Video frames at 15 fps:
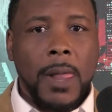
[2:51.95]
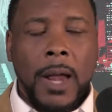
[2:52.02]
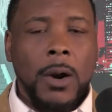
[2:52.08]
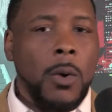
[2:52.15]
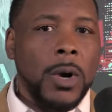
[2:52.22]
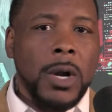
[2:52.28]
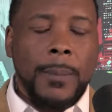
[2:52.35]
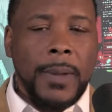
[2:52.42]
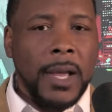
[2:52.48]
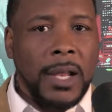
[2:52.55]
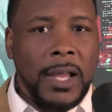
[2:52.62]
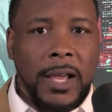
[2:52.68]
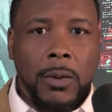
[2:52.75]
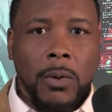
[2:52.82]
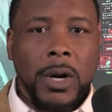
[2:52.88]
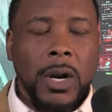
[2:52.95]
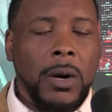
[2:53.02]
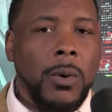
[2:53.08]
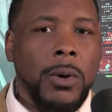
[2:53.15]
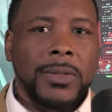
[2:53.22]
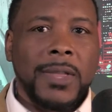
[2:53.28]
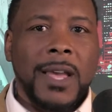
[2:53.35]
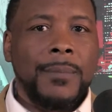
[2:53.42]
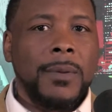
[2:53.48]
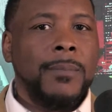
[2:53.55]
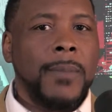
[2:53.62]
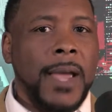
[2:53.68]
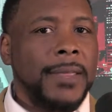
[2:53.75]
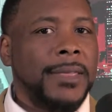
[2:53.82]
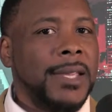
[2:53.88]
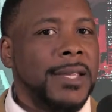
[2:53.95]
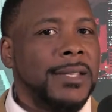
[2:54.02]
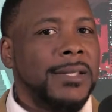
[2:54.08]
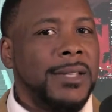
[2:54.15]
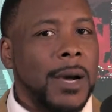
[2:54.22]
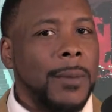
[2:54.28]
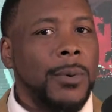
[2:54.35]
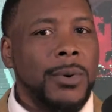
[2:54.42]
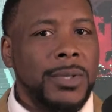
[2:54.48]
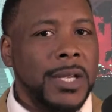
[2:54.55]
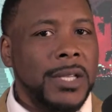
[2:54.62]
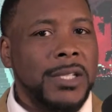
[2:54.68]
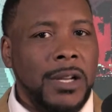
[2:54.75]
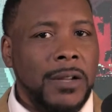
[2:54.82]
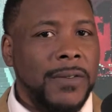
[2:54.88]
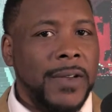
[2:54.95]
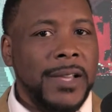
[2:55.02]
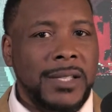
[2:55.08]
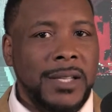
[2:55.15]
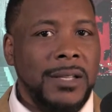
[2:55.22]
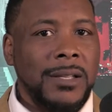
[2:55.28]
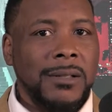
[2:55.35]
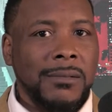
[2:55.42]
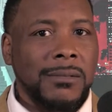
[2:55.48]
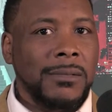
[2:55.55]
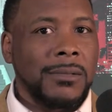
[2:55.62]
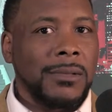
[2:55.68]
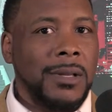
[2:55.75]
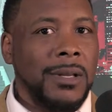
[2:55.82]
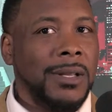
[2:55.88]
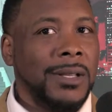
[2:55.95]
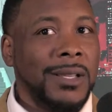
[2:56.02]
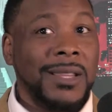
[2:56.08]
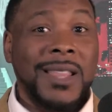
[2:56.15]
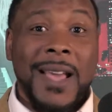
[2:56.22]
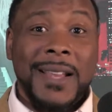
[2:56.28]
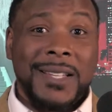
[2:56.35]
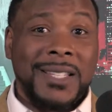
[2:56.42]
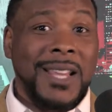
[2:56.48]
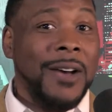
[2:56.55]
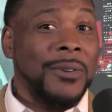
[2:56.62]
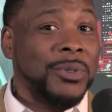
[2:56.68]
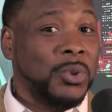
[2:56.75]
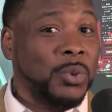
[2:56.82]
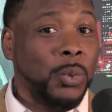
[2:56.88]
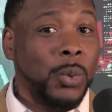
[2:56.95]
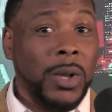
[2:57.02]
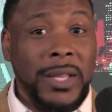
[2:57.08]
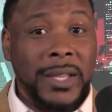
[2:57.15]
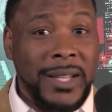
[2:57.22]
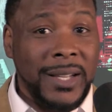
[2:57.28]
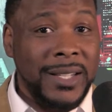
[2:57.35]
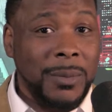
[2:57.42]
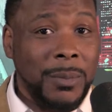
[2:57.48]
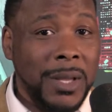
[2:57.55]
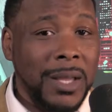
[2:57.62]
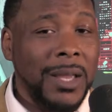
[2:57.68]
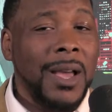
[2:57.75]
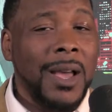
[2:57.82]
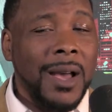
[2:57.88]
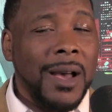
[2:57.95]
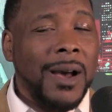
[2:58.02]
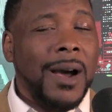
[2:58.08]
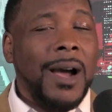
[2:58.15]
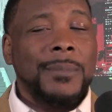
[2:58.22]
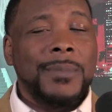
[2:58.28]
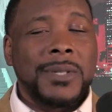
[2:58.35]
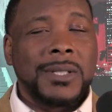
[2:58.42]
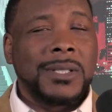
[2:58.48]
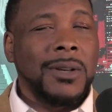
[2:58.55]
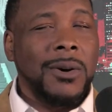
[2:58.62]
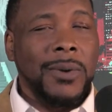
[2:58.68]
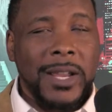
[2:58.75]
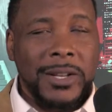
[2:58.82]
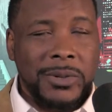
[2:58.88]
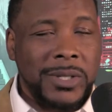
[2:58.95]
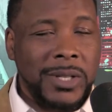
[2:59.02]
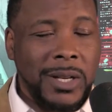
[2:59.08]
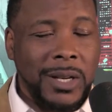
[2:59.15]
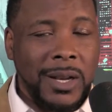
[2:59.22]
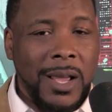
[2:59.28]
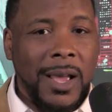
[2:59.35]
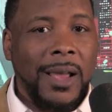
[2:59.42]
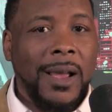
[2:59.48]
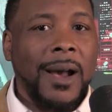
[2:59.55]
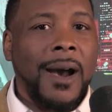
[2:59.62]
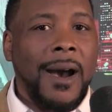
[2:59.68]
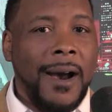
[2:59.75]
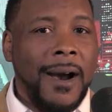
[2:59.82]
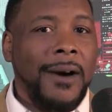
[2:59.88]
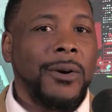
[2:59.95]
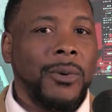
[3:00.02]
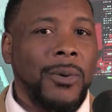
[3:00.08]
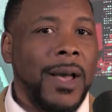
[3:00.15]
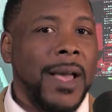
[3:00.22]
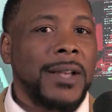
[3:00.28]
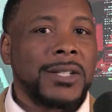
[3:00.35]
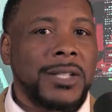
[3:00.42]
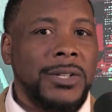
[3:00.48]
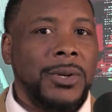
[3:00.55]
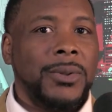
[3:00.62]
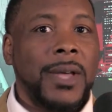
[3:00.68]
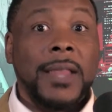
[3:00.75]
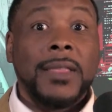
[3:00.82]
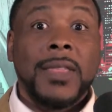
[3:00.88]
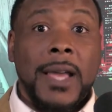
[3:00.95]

I don't want to be a landlord. I don't want that. But man, these double digit investing, that sounds really good to me. I'm so interested in that. How do I actually do that?